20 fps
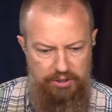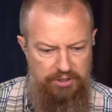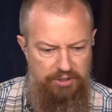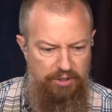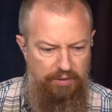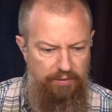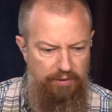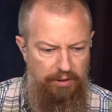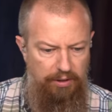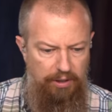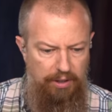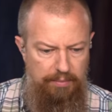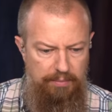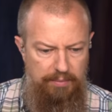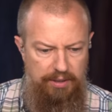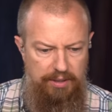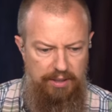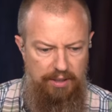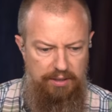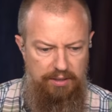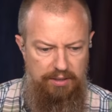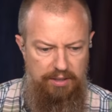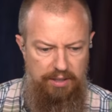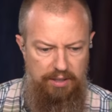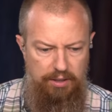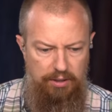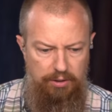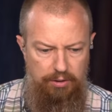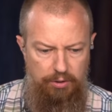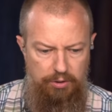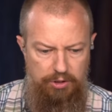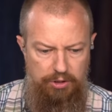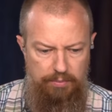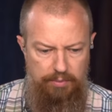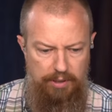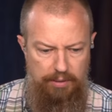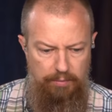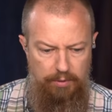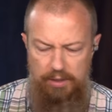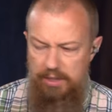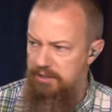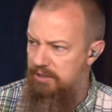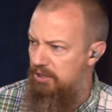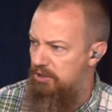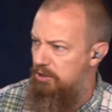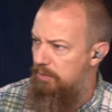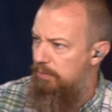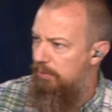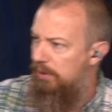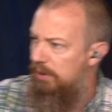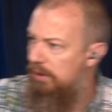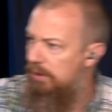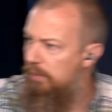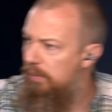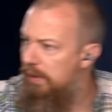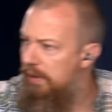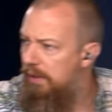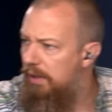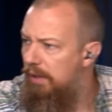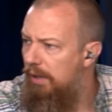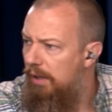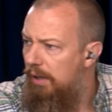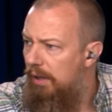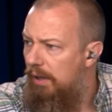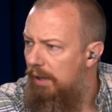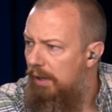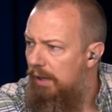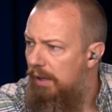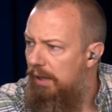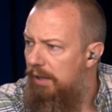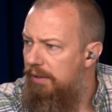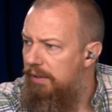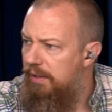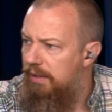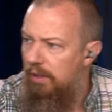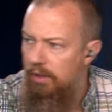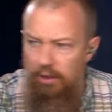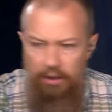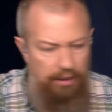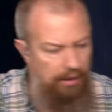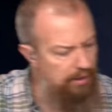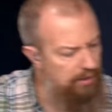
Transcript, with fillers: itself. Let me get the close-up camera. That's actually pretty good right there. I think that'll allow